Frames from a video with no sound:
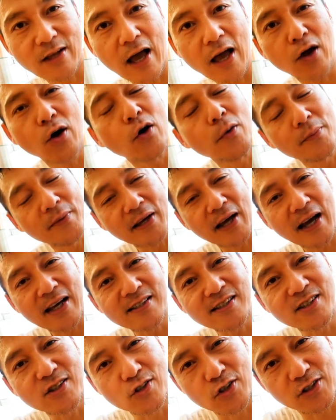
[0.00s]
I hope you
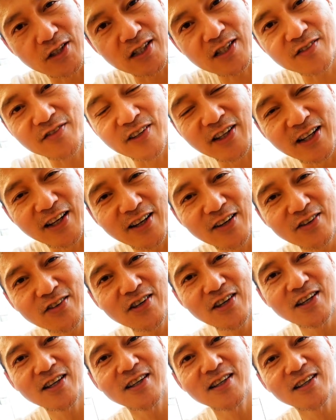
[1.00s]
guys enjoyed this video.
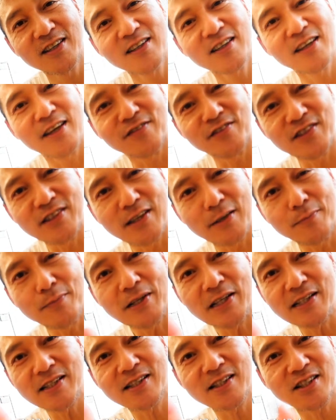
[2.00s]
If you did,
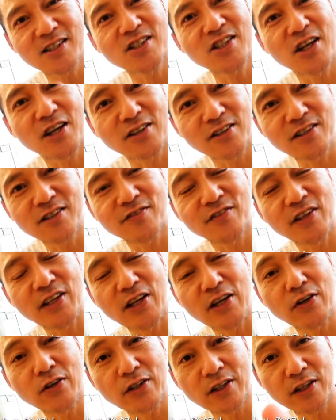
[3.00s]
please share this
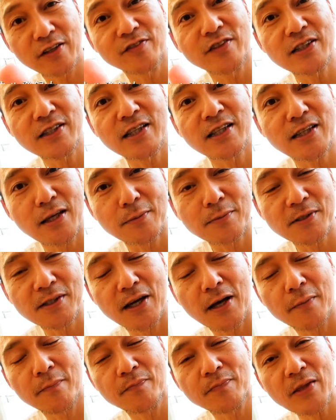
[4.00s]
video, give this a thumbs
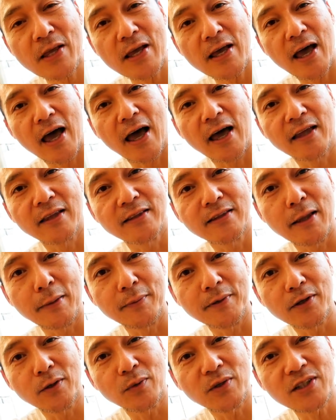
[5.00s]
up,
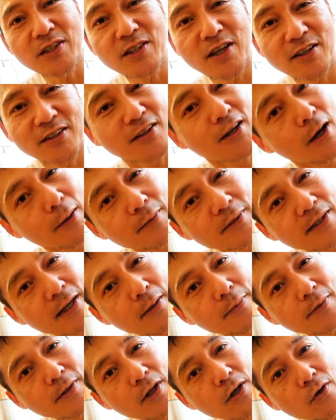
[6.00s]
down in the comments
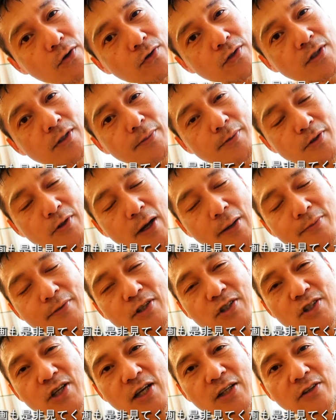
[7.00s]
down below, subscribe
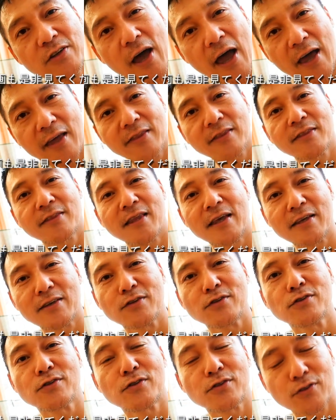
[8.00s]
to the channel, and thank
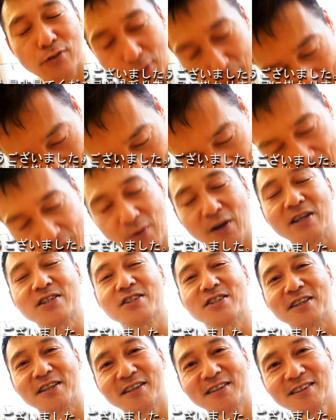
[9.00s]
you so much for
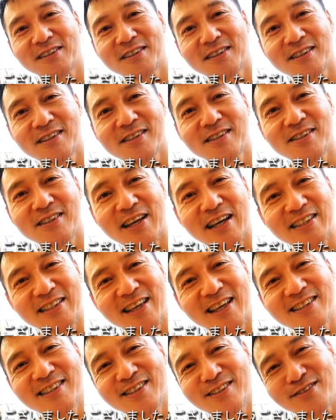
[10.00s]
watching. See you guys
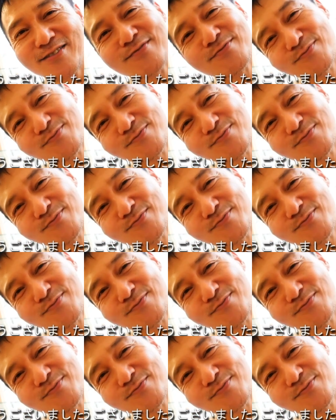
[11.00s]
again soon.